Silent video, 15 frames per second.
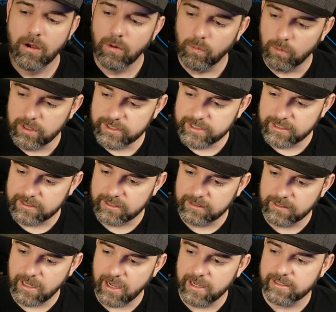Was it
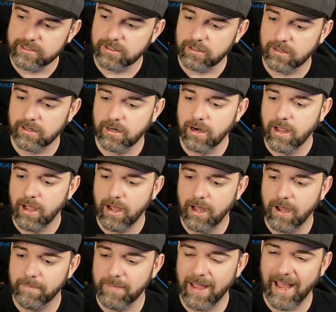nicer?
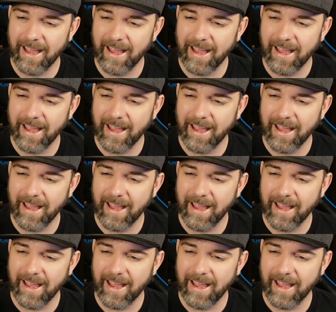I'm